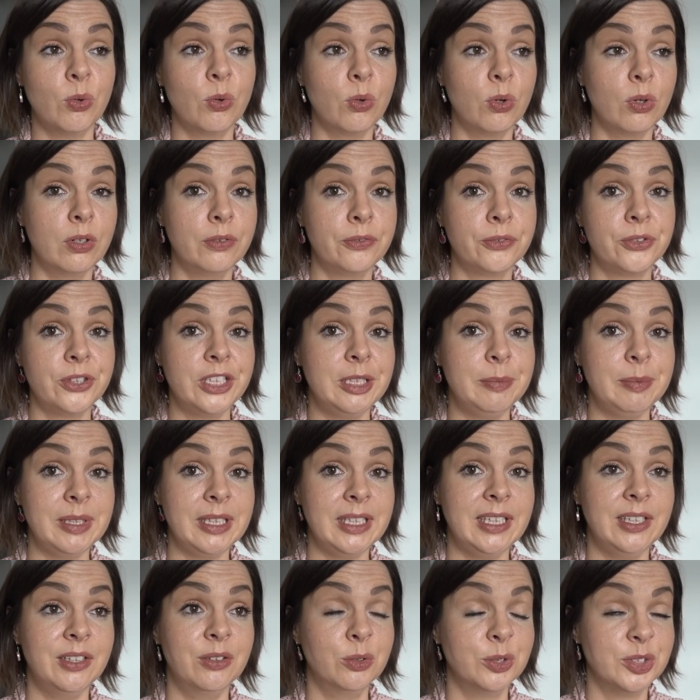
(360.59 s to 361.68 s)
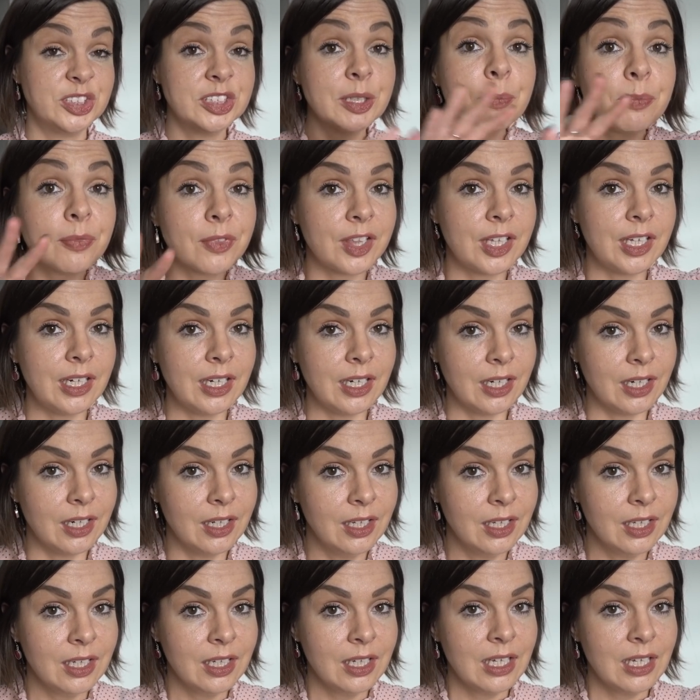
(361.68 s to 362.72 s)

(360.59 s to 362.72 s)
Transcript: or a freebie or something.